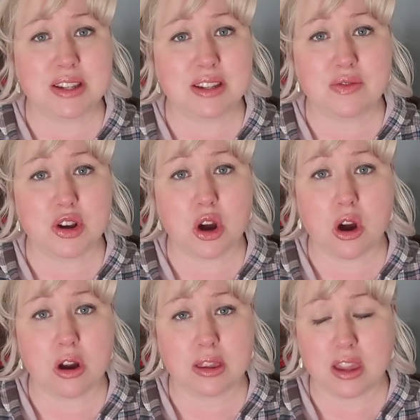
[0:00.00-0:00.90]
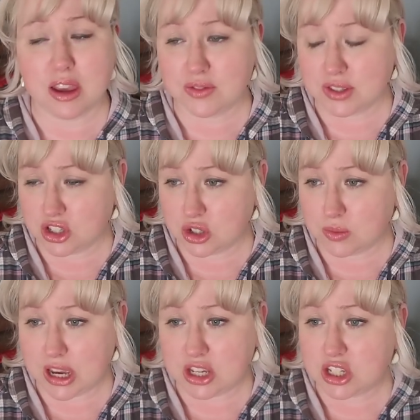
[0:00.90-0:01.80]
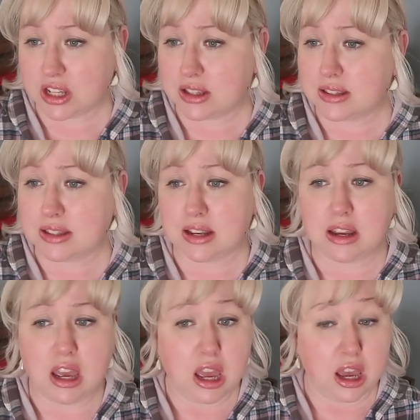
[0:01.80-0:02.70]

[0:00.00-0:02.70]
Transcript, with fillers: and different hard life situations and